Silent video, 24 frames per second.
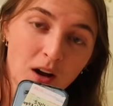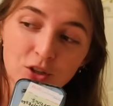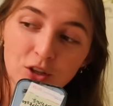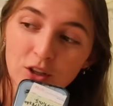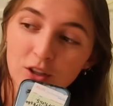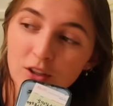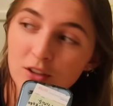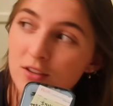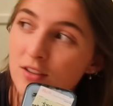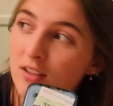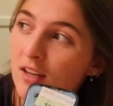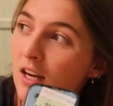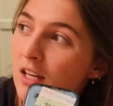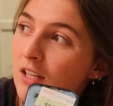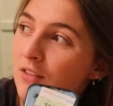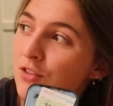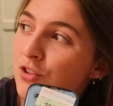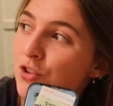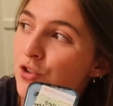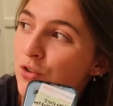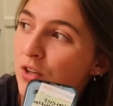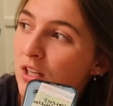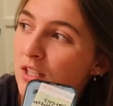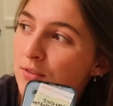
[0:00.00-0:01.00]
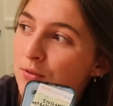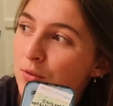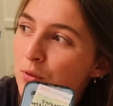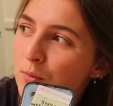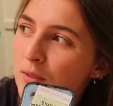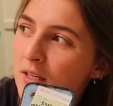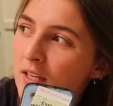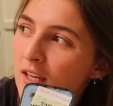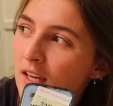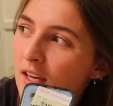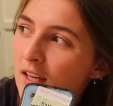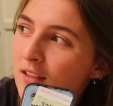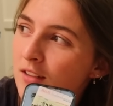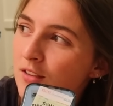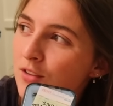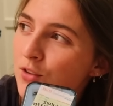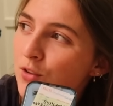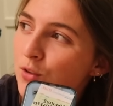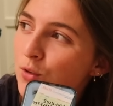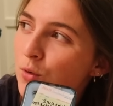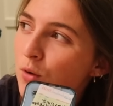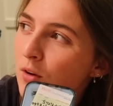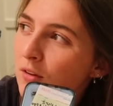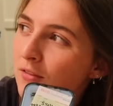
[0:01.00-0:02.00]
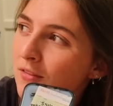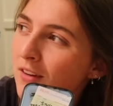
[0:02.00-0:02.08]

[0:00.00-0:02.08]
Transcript: Turned kind of a stressful week into a